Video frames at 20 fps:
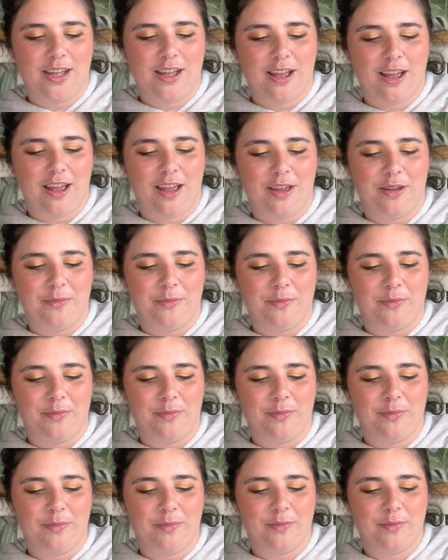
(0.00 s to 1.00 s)

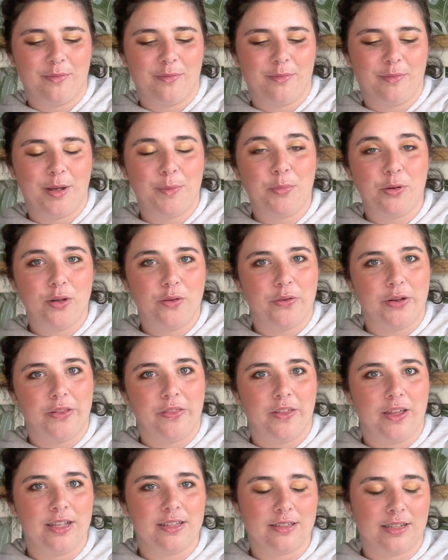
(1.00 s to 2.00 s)
My boyfriend
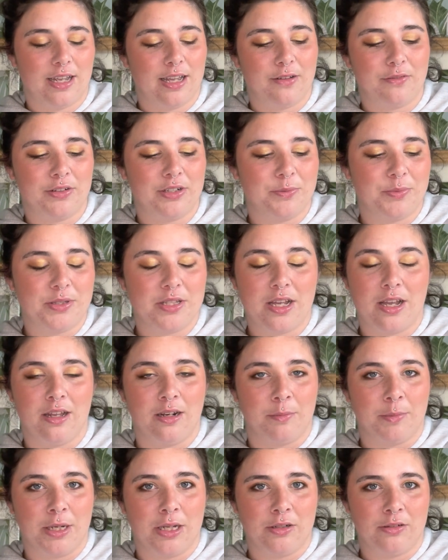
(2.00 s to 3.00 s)
thinks I have an absurd
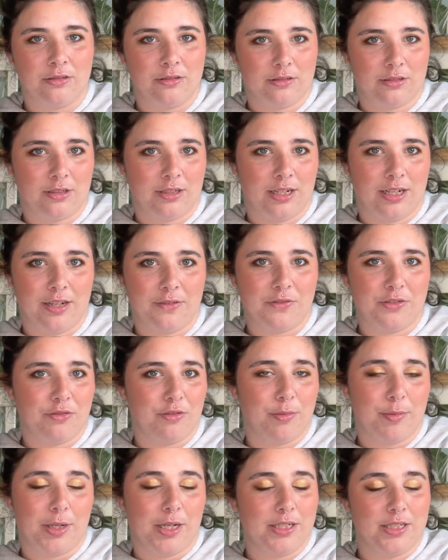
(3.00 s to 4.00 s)
amount, and I have to
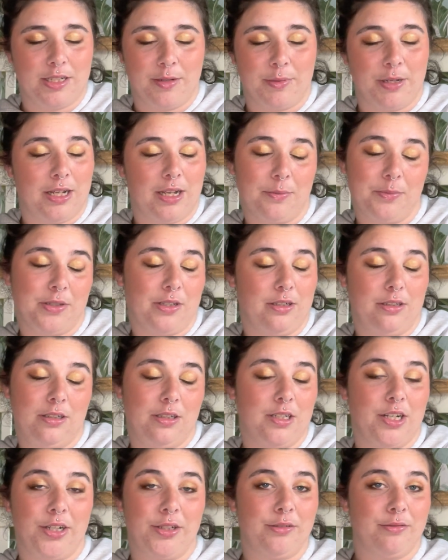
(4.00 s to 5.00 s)
remind him I absolutely
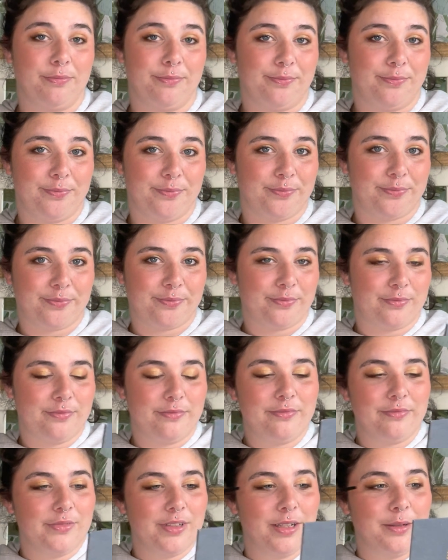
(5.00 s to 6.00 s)
don't.
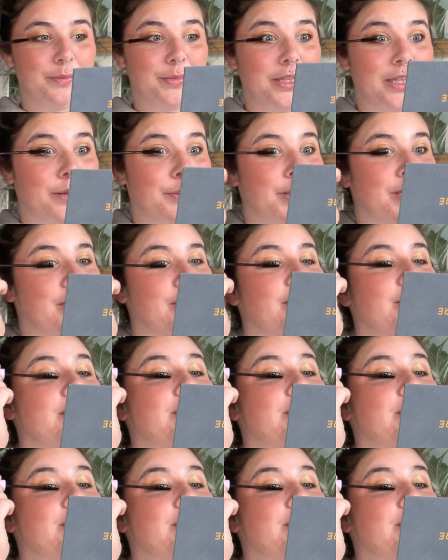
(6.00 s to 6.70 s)
But there we go.